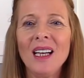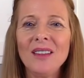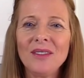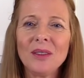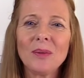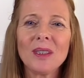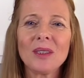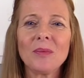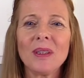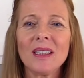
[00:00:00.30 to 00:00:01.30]
If you want
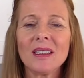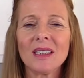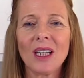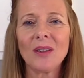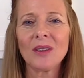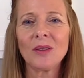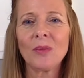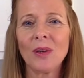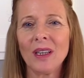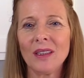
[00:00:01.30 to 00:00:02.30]
to bake a sourdough
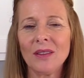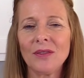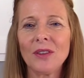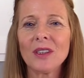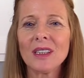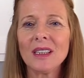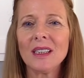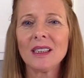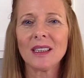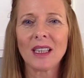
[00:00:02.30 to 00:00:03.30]
bread, you first need
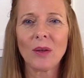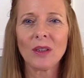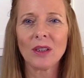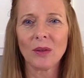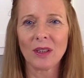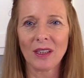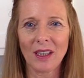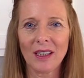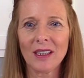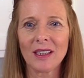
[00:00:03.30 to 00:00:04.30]
a sourdough
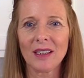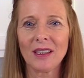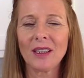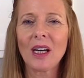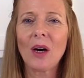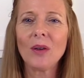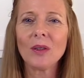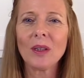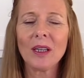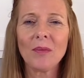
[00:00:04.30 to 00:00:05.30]
starter. And how
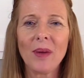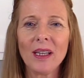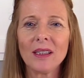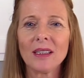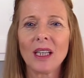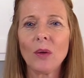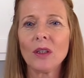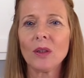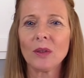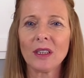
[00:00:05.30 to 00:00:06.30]
you can make a
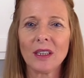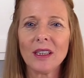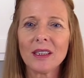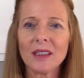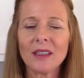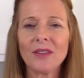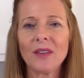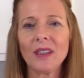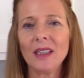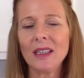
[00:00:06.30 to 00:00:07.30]
sourdough starter is
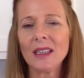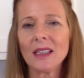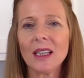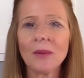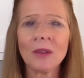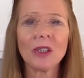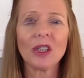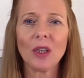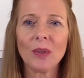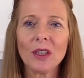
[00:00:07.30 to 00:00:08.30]
very easy, and I will
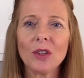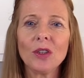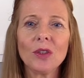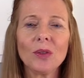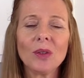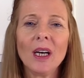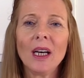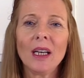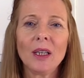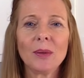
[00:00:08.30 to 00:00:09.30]
show it to you.
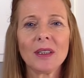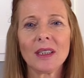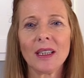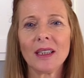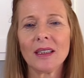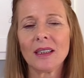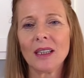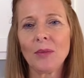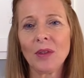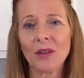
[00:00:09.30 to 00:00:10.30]
It will take a
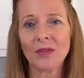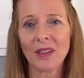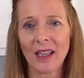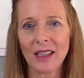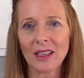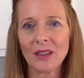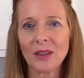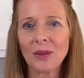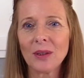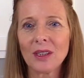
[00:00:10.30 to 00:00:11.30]
couple of days
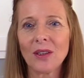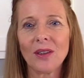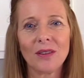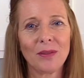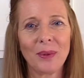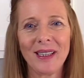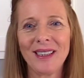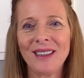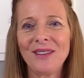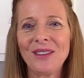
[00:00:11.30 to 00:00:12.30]
though, it's a lot of
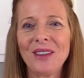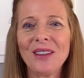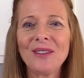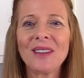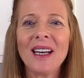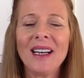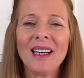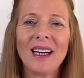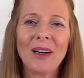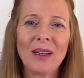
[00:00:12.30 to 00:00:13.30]
waiting involved.
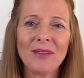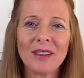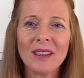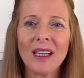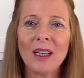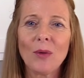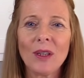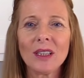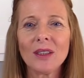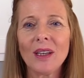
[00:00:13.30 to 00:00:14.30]
However,
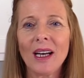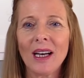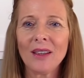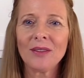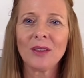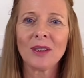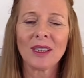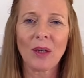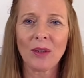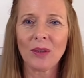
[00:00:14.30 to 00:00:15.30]
once you have your
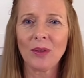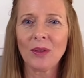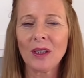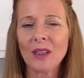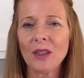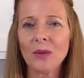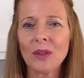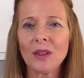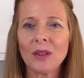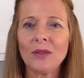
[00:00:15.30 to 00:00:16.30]
sourdough, you can use
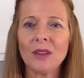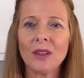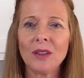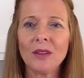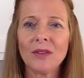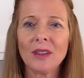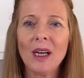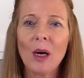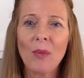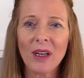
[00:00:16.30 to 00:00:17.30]
it over and over,
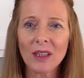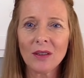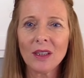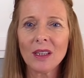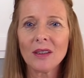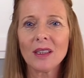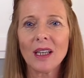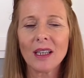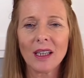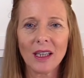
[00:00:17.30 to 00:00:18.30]
but you need to
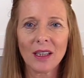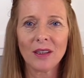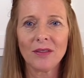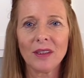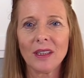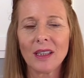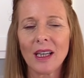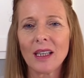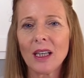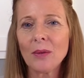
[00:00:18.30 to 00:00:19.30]
take care of it.
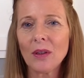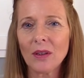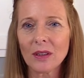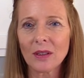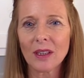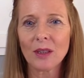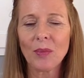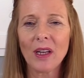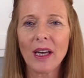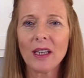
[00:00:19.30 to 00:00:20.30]
And I will also
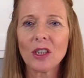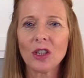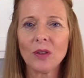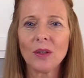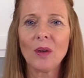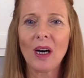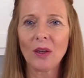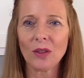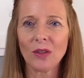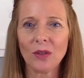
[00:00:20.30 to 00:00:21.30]
explain and show you
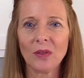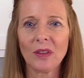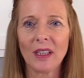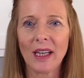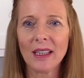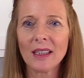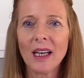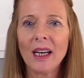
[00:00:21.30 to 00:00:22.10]
how to do that.